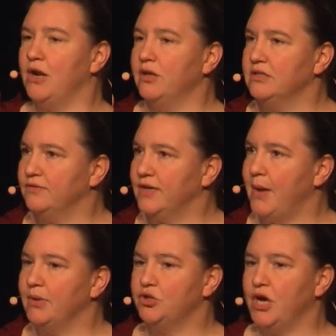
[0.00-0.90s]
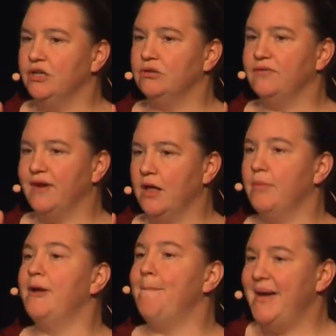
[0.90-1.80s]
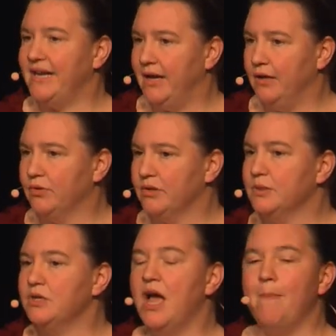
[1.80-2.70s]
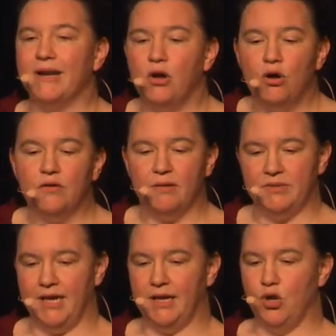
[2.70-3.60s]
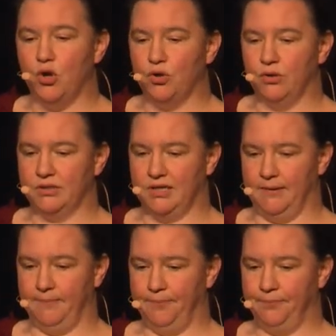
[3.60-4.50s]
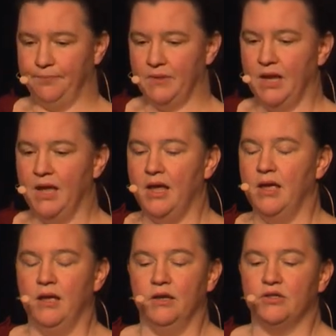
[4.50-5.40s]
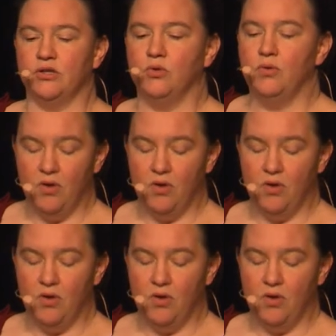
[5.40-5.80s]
lots of time in trying to develop better algorithms, but all of them take a long, long time. So